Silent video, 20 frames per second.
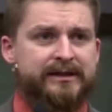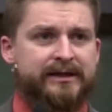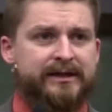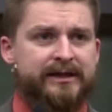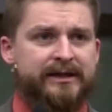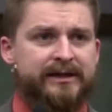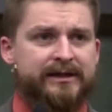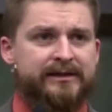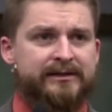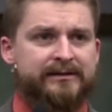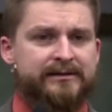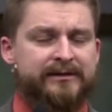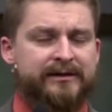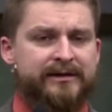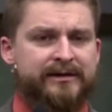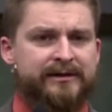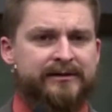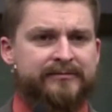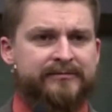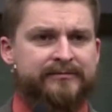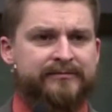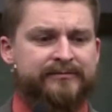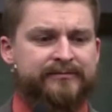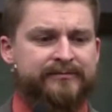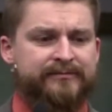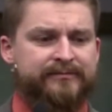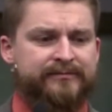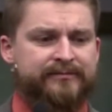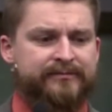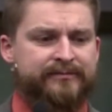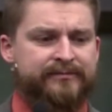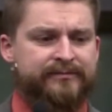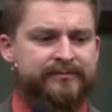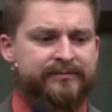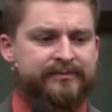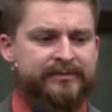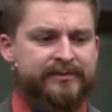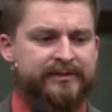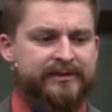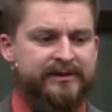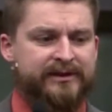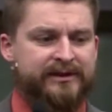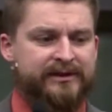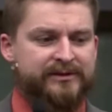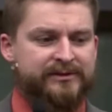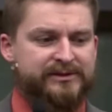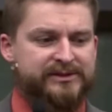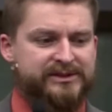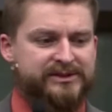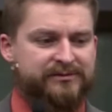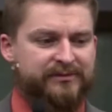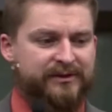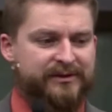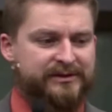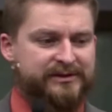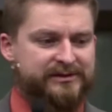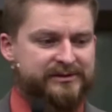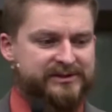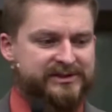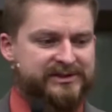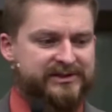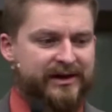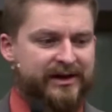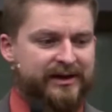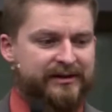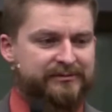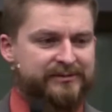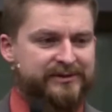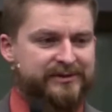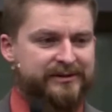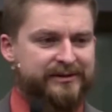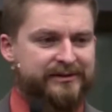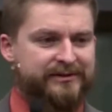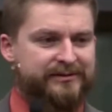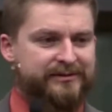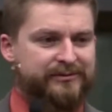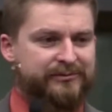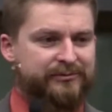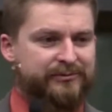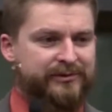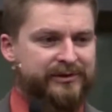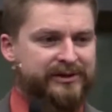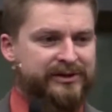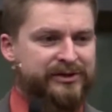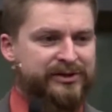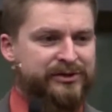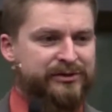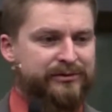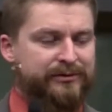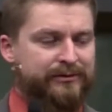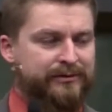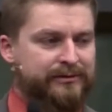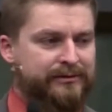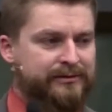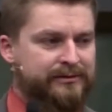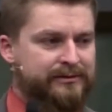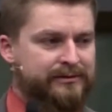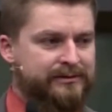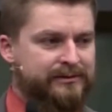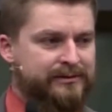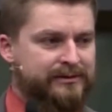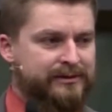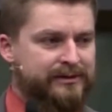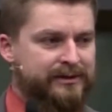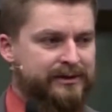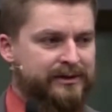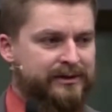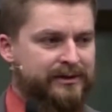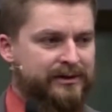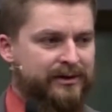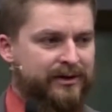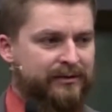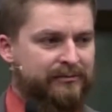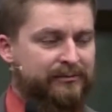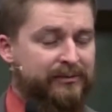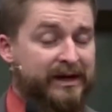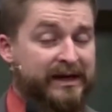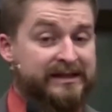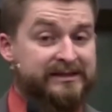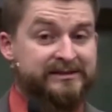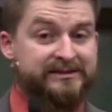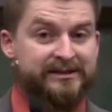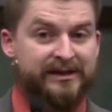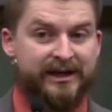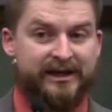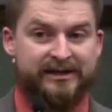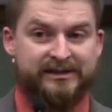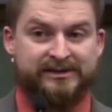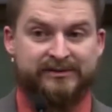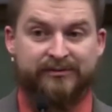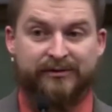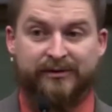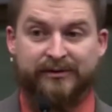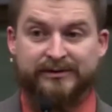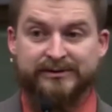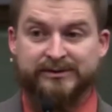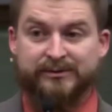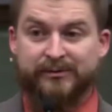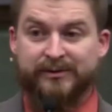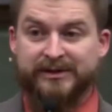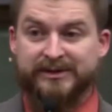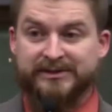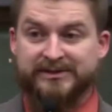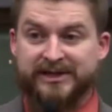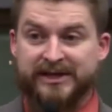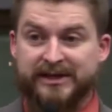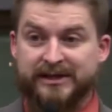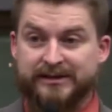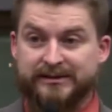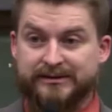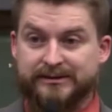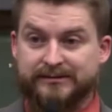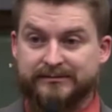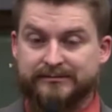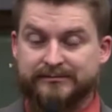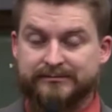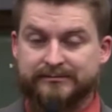And we just felt it was time to renew our mindset as far as what it takes.